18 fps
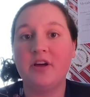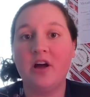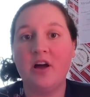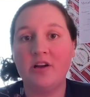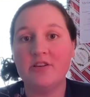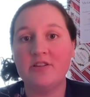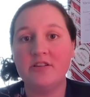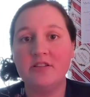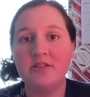
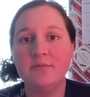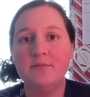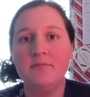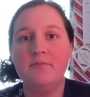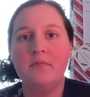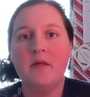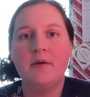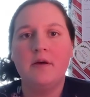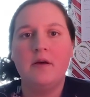doctor.
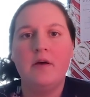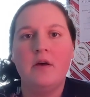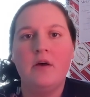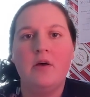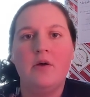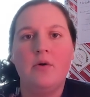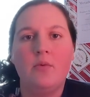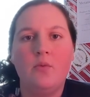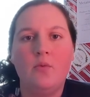
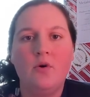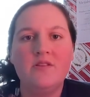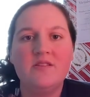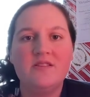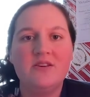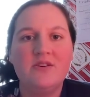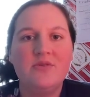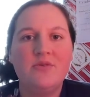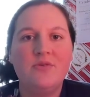
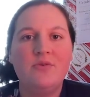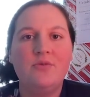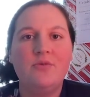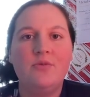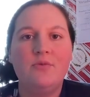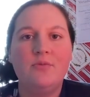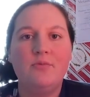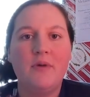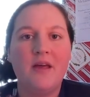Once
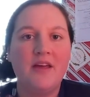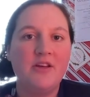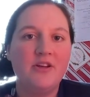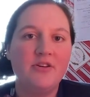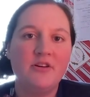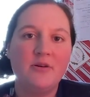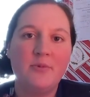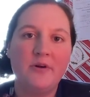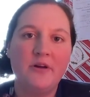you make
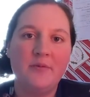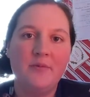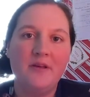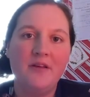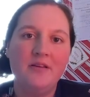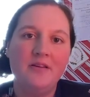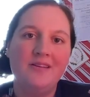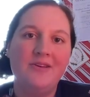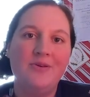your
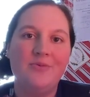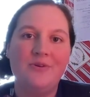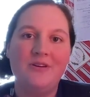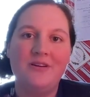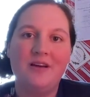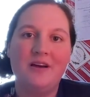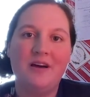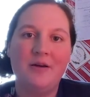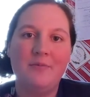appointment, you
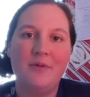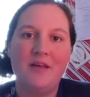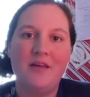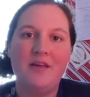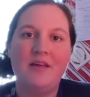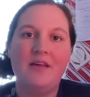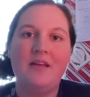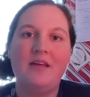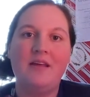would come
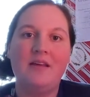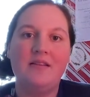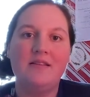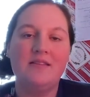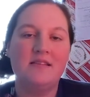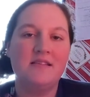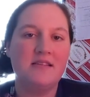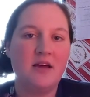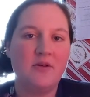in
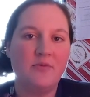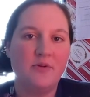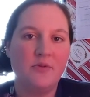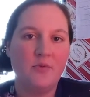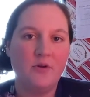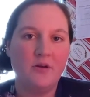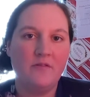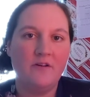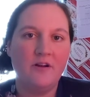and sit down
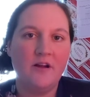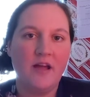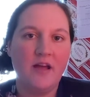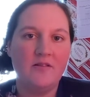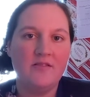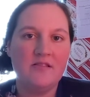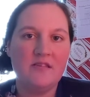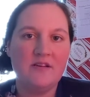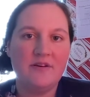with one of our
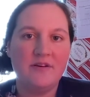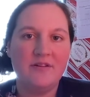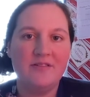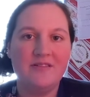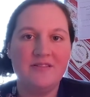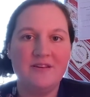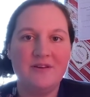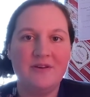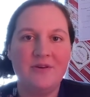
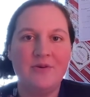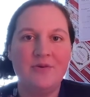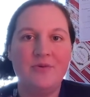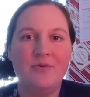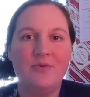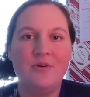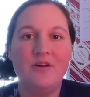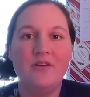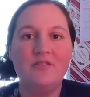counselors
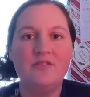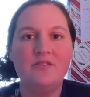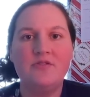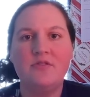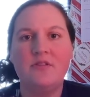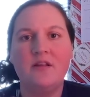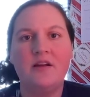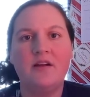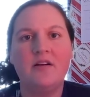who would
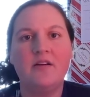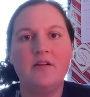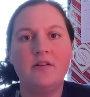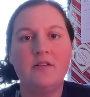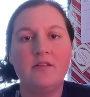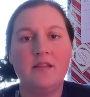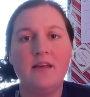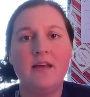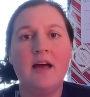do
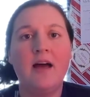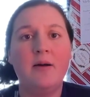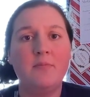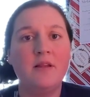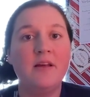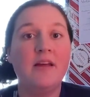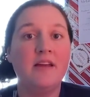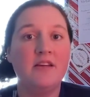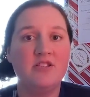the
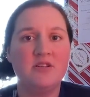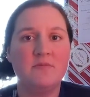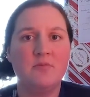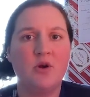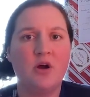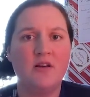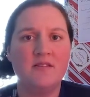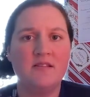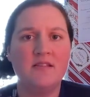application
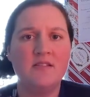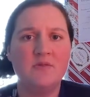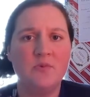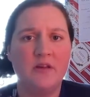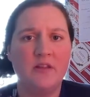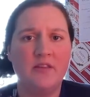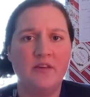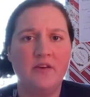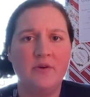process
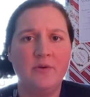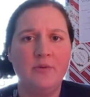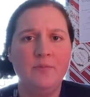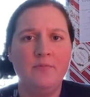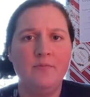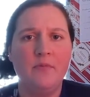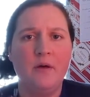with you.